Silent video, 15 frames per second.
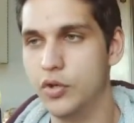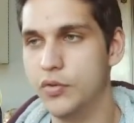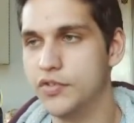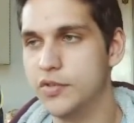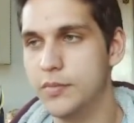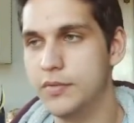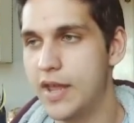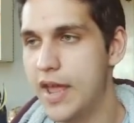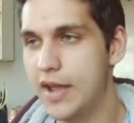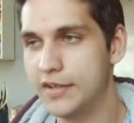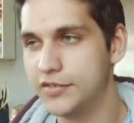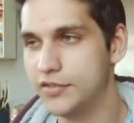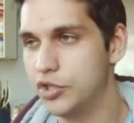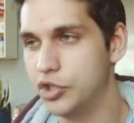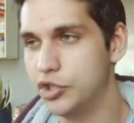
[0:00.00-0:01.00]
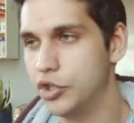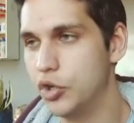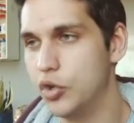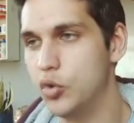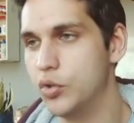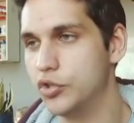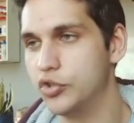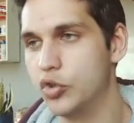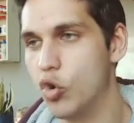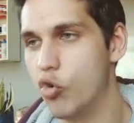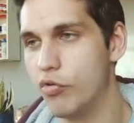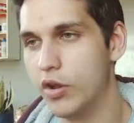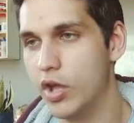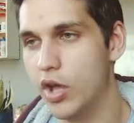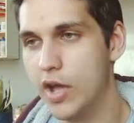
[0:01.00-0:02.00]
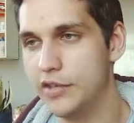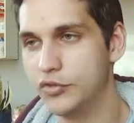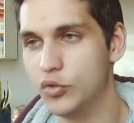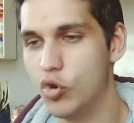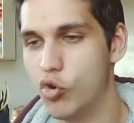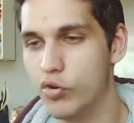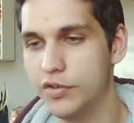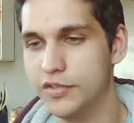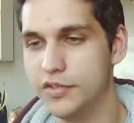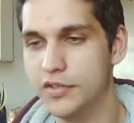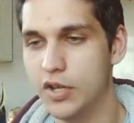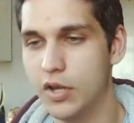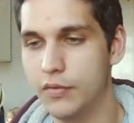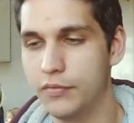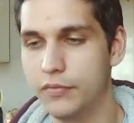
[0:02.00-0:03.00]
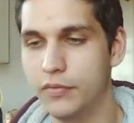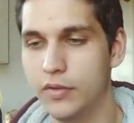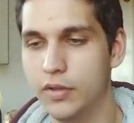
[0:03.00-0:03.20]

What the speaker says: some text to show the score and high score and stuff.